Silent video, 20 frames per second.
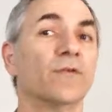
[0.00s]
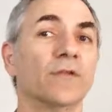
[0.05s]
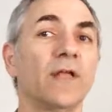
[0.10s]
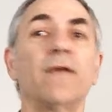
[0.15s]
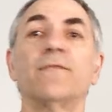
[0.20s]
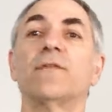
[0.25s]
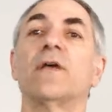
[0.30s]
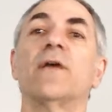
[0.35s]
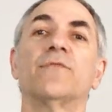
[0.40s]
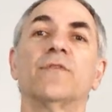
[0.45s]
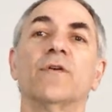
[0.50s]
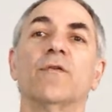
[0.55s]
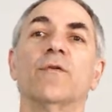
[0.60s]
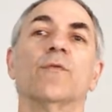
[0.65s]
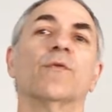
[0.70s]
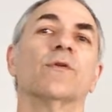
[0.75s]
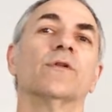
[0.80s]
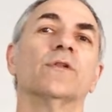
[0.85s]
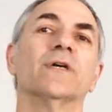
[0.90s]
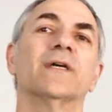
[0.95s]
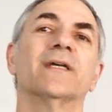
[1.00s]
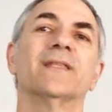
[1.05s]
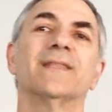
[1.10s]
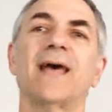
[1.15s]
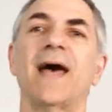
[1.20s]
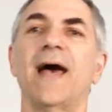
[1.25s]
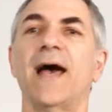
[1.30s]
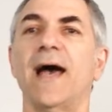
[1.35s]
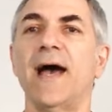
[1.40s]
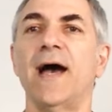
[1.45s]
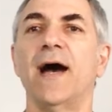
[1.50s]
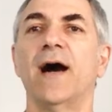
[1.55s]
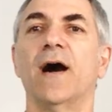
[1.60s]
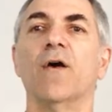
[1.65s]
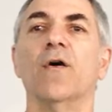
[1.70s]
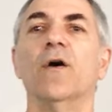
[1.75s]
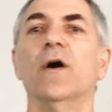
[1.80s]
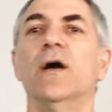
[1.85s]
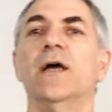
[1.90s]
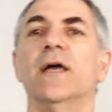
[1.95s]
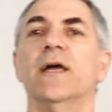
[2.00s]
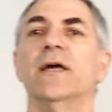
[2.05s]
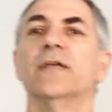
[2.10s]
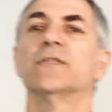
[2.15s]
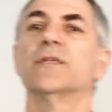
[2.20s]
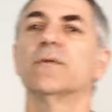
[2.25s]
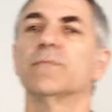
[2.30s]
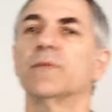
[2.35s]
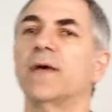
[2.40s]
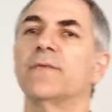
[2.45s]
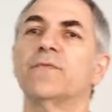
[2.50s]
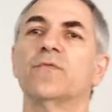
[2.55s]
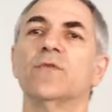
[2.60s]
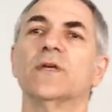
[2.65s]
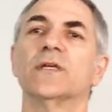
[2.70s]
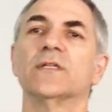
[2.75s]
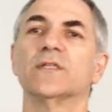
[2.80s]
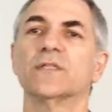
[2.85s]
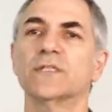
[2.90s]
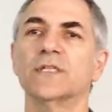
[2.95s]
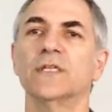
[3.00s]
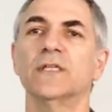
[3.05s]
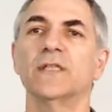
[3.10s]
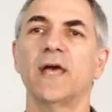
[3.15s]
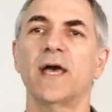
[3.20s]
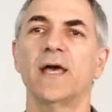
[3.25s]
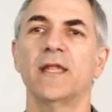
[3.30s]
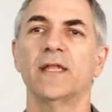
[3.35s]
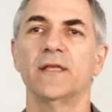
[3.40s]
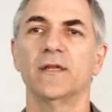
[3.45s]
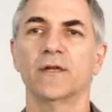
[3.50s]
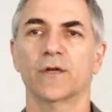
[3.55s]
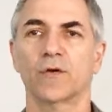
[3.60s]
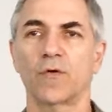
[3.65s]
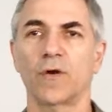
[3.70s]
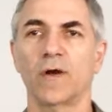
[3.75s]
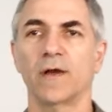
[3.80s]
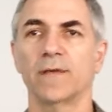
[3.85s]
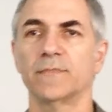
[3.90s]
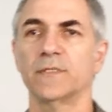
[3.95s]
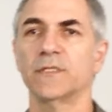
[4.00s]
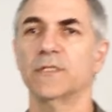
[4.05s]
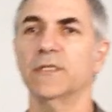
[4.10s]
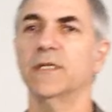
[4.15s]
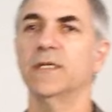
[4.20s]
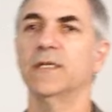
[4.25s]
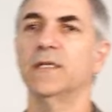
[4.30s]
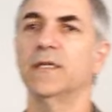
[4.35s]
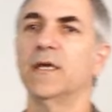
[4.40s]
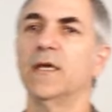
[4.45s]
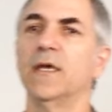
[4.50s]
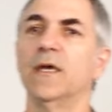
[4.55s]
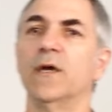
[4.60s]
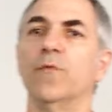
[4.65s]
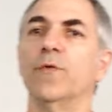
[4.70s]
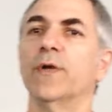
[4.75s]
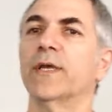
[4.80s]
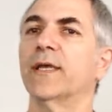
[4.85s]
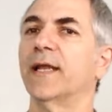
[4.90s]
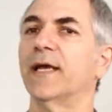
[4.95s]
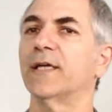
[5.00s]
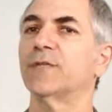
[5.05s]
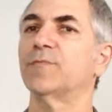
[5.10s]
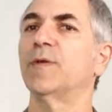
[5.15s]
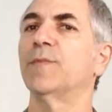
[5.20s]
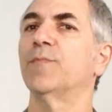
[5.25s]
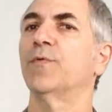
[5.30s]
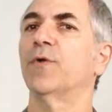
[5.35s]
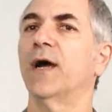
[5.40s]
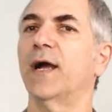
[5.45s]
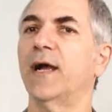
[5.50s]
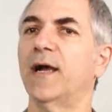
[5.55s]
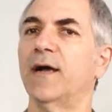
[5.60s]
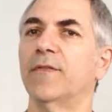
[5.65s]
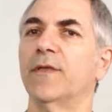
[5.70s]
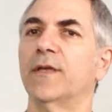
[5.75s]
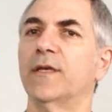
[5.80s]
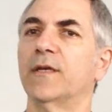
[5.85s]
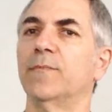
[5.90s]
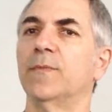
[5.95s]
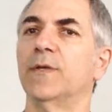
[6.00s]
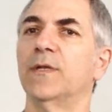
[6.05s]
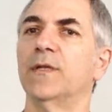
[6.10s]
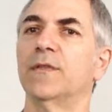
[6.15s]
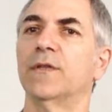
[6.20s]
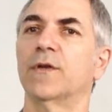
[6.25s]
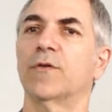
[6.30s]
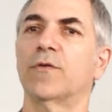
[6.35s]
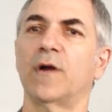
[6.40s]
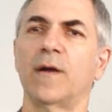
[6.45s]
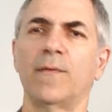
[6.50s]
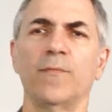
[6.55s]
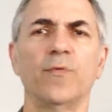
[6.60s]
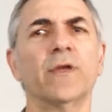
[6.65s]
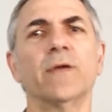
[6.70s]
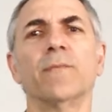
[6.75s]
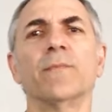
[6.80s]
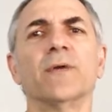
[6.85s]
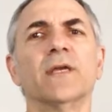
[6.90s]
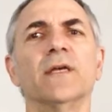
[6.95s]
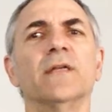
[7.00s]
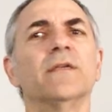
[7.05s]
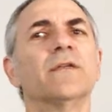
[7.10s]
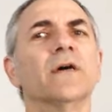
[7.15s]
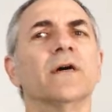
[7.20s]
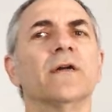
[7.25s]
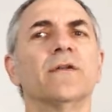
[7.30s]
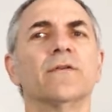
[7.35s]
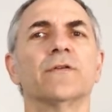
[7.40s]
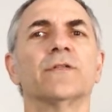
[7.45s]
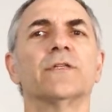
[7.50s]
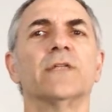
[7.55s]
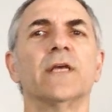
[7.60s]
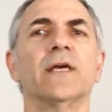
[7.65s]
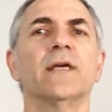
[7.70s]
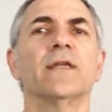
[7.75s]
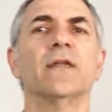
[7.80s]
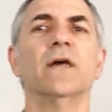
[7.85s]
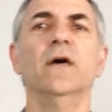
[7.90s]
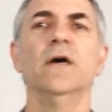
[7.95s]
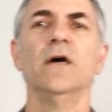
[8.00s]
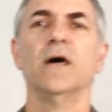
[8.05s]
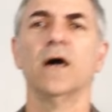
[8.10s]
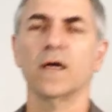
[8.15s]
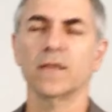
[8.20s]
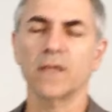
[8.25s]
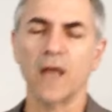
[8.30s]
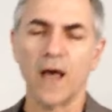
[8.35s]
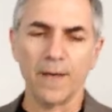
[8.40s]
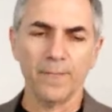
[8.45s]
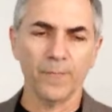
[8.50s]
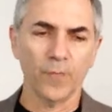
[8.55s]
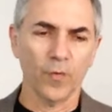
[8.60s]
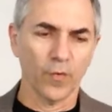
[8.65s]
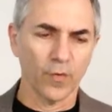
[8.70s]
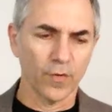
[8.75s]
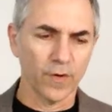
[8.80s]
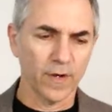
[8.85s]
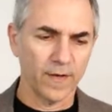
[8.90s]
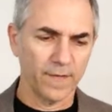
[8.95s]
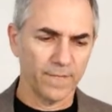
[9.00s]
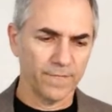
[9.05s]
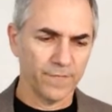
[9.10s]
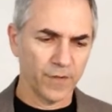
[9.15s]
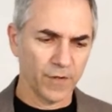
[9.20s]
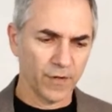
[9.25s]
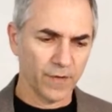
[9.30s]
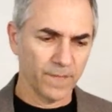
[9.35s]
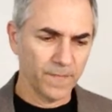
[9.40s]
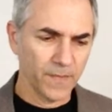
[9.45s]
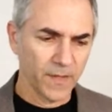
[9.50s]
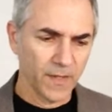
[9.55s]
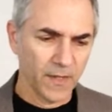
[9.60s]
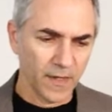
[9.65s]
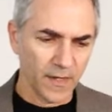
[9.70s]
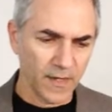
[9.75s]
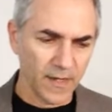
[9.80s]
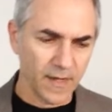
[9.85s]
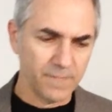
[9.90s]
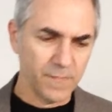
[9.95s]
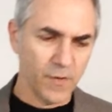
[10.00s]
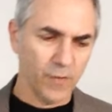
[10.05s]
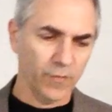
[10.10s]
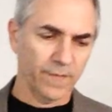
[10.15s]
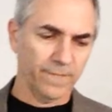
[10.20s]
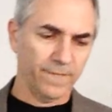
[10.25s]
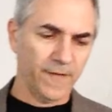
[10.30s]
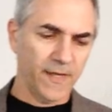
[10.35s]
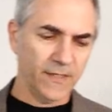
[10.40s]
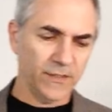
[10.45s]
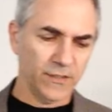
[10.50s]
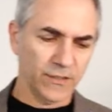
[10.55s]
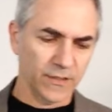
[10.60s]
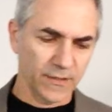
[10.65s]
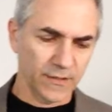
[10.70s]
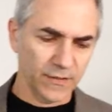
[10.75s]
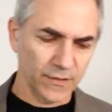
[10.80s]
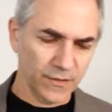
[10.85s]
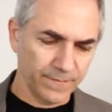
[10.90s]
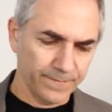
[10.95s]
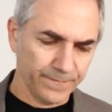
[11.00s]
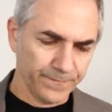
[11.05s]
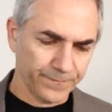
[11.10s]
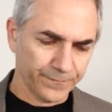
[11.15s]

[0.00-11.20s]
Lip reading: A lot of times though, we want to look at the how. And sometimes we can see that in a crime scene. We can ask people how they committed the crime. We can begin to understand a lot more of their motivations.